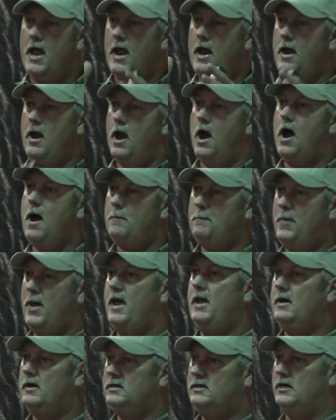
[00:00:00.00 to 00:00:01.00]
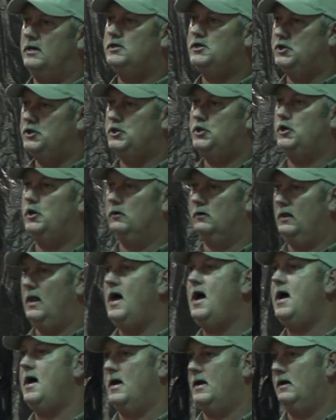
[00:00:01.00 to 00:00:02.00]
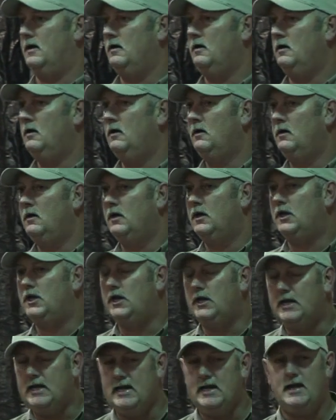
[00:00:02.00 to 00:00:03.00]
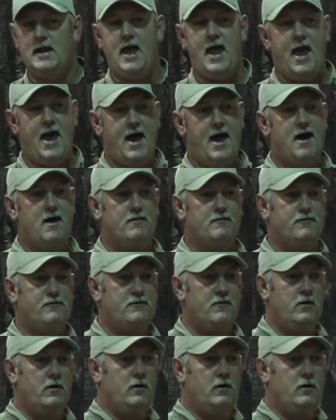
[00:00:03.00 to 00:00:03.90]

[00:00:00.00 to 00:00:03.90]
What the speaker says: and not paying attention to your line. You need to have